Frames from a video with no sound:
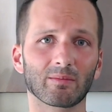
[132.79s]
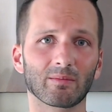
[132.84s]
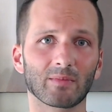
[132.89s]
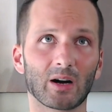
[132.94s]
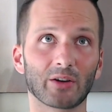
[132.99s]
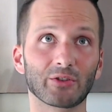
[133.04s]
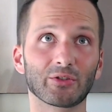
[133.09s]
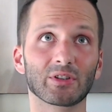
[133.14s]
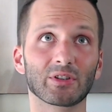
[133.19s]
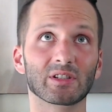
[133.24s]

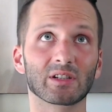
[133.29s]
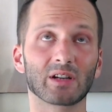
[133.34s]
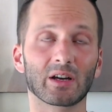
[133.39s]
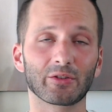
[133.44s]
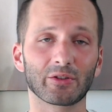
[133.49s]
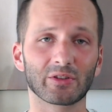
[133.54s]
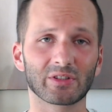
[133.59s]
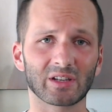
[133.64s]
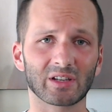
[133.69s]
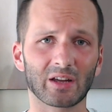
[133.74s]
hundreds and
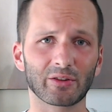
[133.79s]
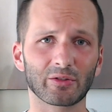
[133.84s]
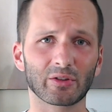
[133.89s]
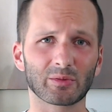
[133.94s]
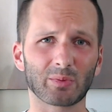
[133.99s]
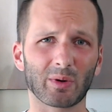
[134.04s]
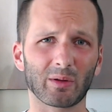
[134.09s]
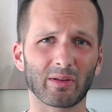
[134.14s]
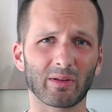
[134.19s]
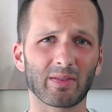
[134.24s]
hundreds and
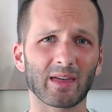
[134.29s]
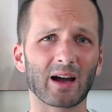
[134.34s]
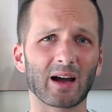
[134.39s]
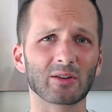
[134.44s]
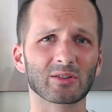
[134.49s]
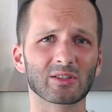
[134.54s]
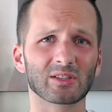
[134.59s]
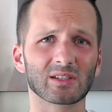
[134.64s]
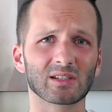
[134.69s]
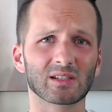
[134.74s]
hundreds, probably
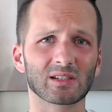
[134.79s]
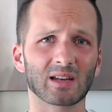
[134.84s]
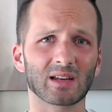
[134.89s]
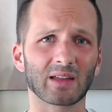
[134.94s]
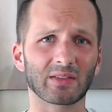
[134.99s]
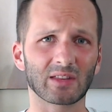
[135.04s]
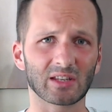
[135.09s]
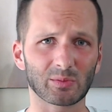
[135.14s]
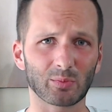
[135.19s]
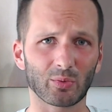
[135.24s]
thousands
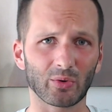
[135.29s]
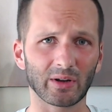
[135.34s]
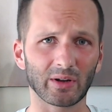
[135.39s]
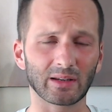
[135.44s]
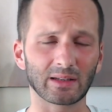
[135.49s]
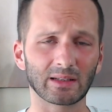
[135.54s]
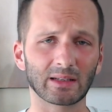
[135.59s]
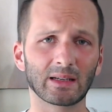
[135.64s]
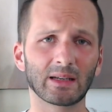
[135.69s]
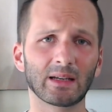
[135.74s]
at this
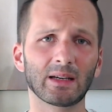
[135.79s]
point,